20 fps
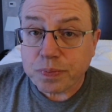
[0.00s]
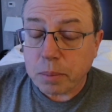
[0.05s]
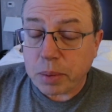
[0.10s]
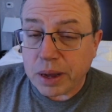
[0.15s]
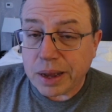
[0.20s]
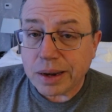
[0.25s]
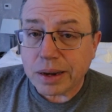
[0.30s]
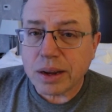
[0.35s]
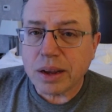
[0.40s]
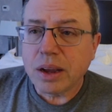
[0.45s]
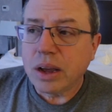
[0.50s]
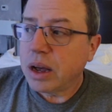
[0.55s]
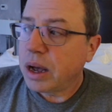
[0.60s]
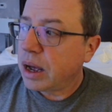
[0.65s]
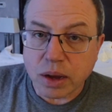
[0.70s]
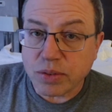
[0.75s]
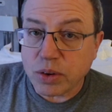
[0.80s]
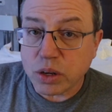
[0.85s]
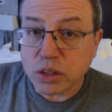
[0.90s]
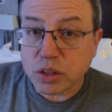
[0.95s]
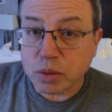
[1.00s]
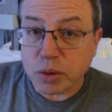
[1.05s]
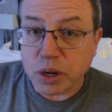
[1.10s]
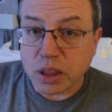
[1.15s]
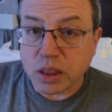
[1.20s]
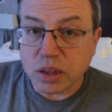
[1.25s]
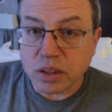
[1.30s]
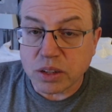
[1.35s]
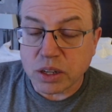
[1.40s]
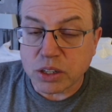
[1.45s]
But I've also been
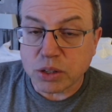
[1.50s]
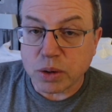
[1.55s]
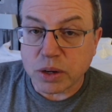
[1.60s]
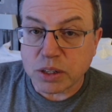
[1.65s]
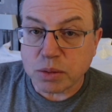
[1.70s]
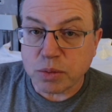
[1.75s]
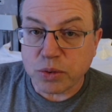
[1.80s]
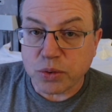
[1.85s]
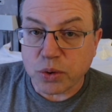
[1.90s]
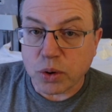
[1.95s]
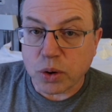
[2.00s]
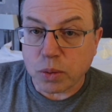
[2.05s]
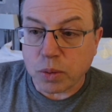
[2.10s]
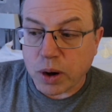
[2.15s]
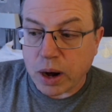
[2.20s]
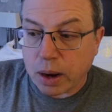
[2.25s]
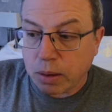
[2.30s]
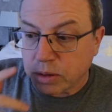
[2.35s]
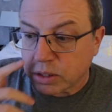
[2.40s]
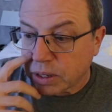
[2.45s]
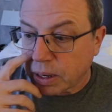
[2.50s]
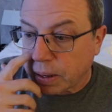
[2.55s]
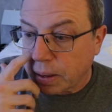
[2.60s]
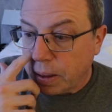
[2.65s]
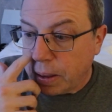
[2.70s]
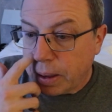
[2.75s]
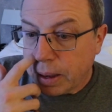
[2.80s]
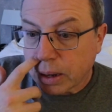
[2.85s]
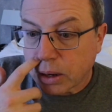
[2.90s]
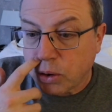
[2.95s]
in this situation before where I was like
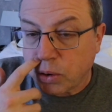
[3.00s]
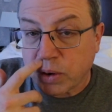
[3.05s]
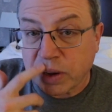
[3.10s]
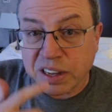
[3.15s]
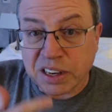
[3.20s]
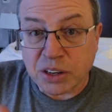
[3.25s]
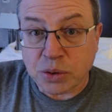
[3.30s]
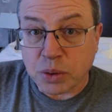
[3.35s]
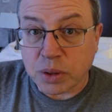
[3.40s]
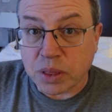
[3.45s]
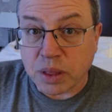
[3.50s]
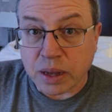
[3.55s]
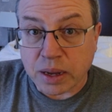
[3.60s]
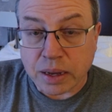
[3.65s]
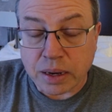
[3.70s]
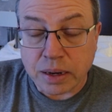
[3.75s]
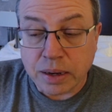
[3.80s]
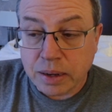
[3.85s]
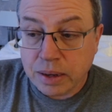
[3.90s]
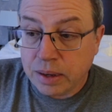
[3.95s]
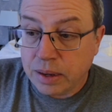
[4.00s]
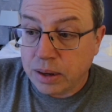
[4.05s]
going into it thinking,